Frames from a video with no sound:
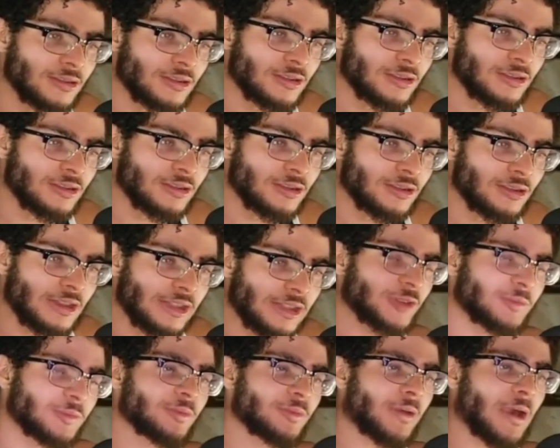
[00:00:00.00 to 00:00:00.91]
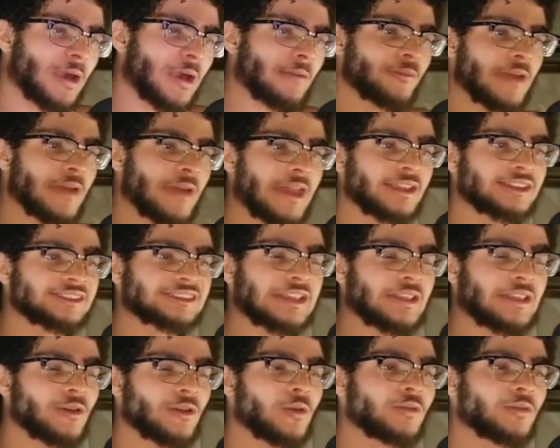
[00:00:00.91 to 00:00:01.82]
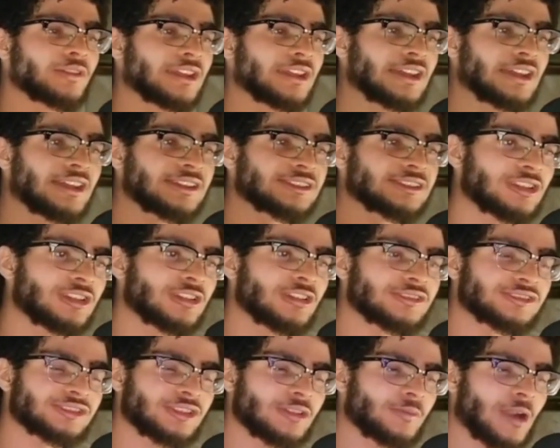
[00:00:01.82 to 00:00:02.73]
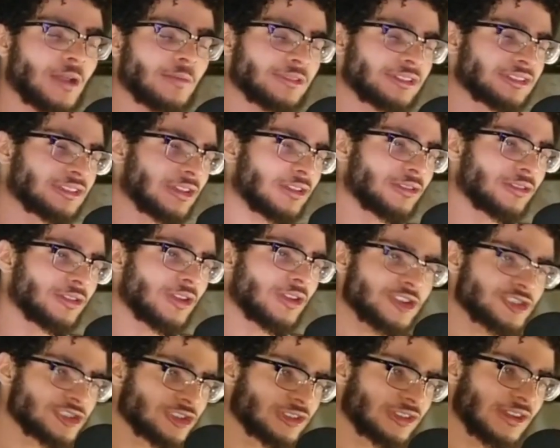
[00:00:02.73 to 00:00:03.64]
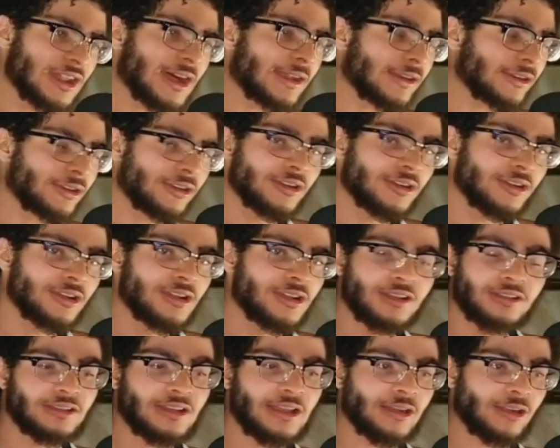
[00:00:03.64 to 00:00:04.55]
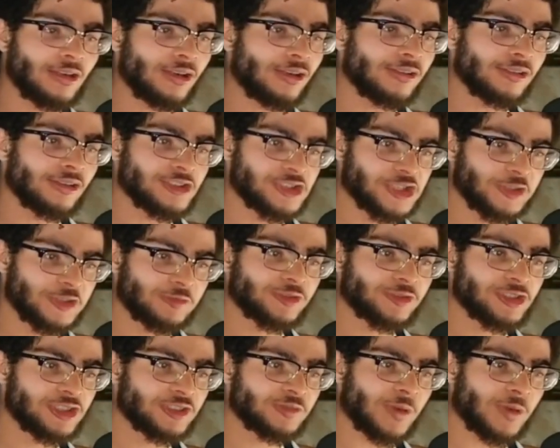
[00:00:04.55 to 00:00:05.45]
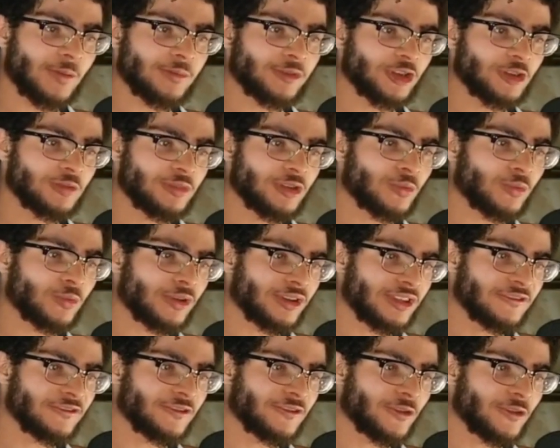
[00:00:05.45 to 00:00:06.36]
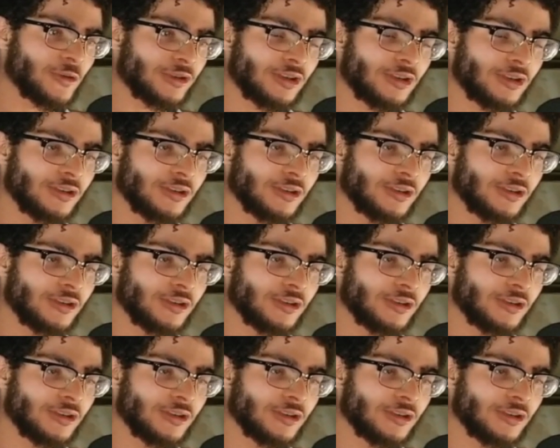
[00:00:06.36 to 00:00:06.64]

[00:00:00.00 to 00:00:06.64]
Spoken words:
that's gonna be problematic because now the old lady is gonna probably tell Inuyasha to not hurt her, and she's probably gonna be a worthy foe to hurt.